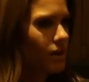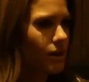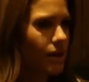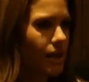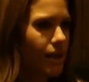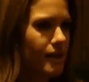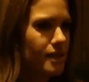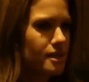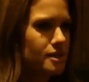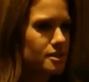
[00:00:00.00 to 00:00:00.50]

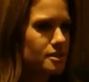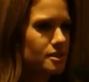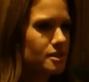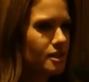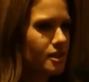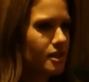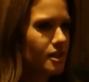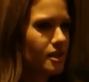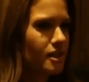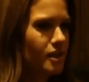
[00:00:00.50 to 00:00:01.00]
And,
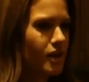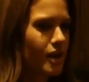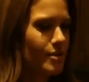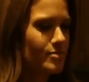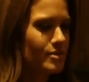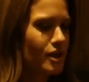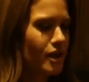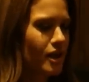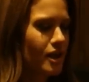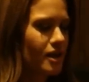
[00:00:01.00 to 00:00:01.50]
I
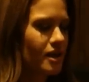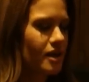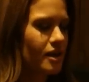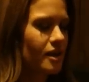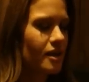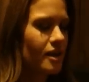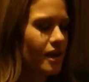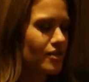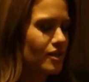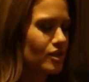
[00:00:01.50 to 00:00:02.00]
mean,
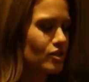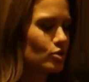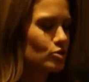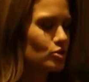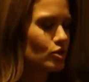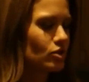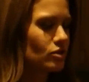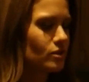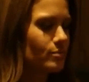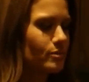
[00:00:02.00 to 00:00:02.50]
I think
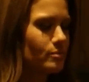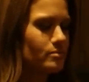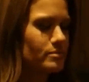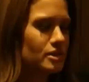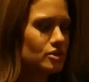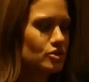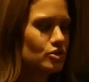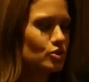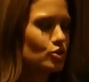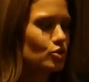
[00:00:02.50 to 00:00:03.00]
there's a clip of
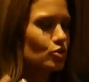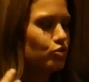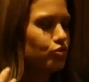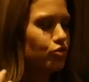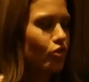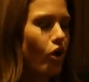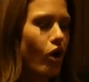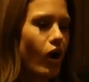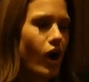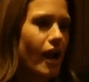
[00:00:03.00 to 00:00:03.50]
me just
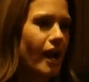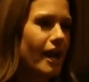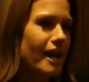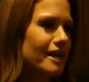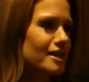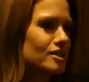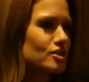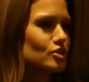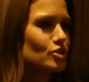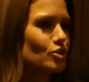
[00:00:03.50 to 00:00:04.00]
crying
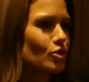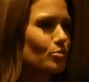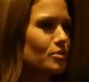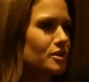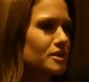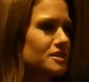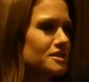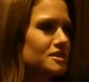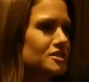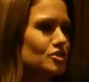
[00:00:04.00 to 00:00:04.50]
and so
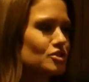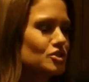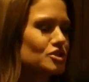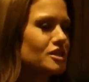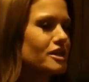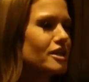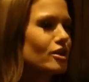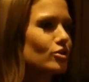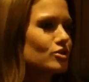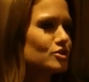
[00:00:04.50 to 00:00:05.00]
many just
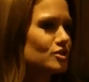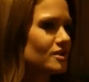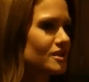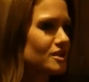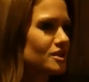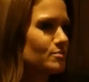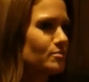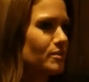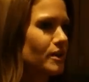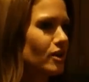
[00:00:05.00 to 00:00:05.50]
tears as I
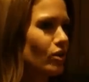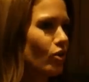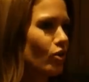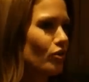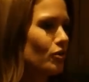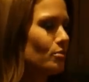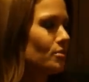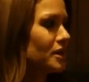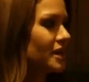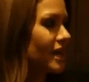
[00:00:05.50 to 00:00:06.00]
spent
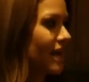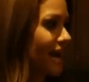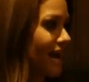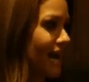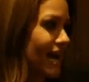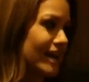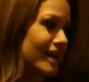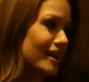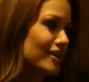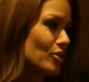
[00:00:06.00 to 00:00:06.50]
all the money I
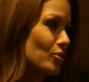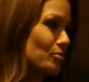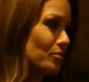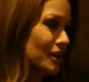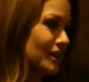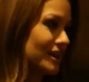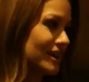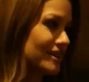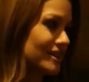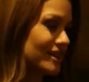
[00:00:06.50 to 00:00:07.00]
had. I had no
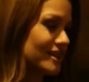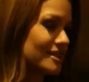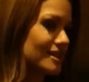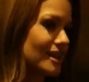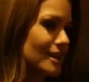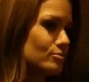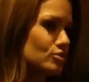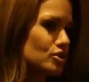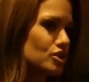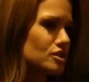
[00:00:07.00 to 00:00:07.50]
money at that
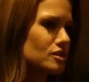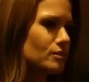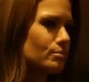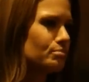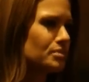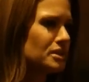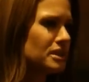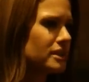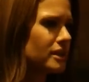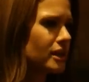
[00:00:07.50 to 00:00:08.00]
time just to
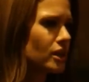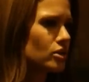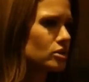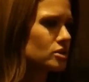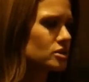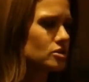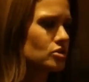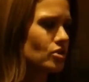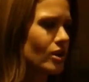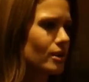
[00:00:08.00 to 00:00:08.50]
be there
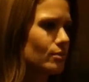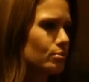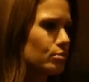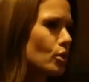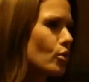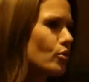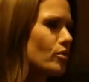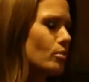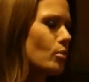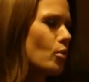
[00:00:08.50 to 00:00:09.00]
to try to
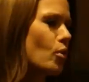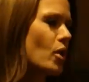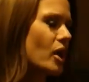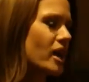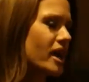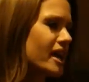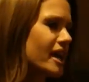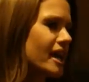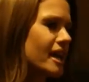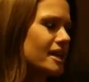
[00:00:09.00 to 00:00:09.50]
blow them away.